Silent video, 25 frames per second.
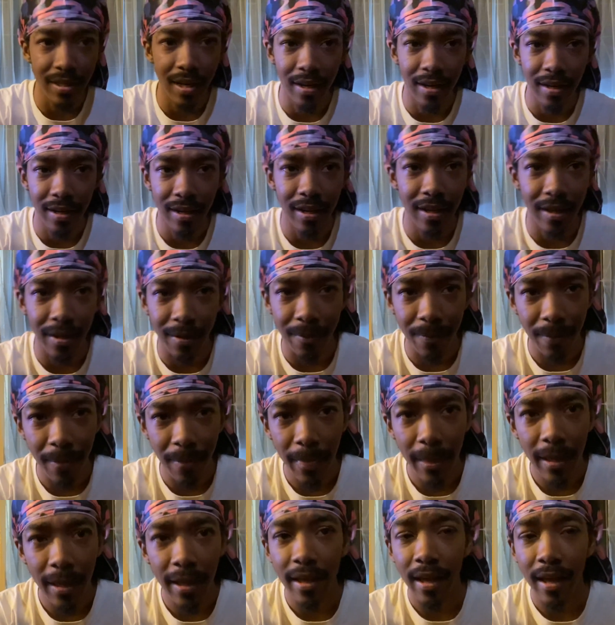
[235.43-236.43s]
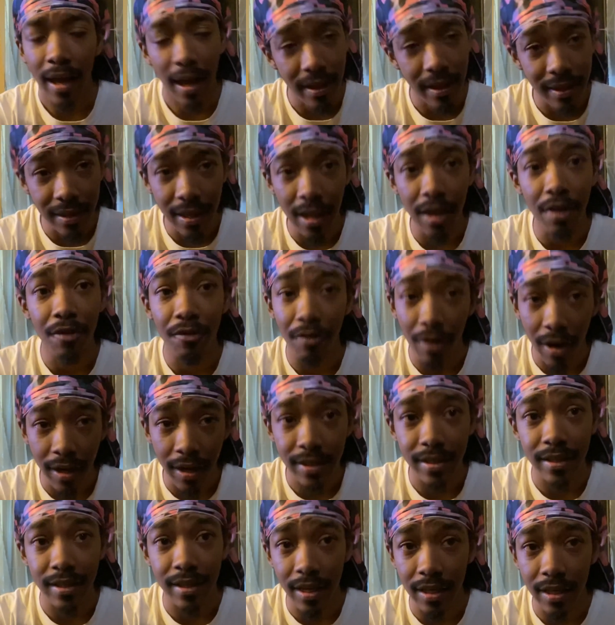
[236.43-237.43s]
it in here. I think
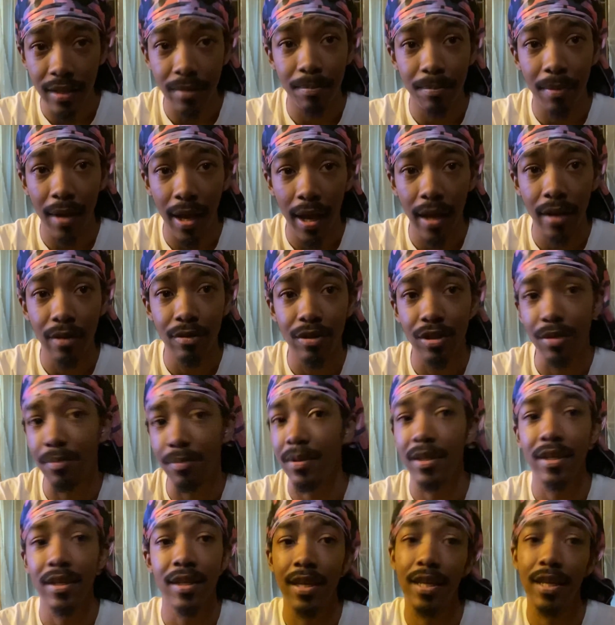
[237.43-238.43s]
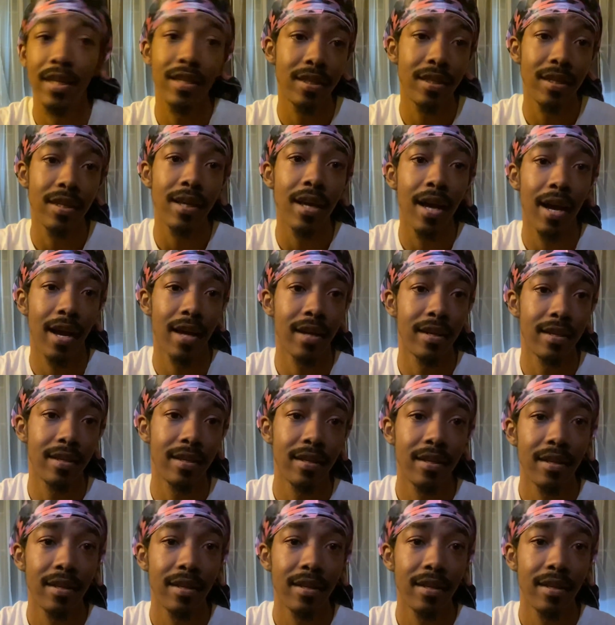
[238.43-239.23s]
Rex's next battle should be Geechee Gotti,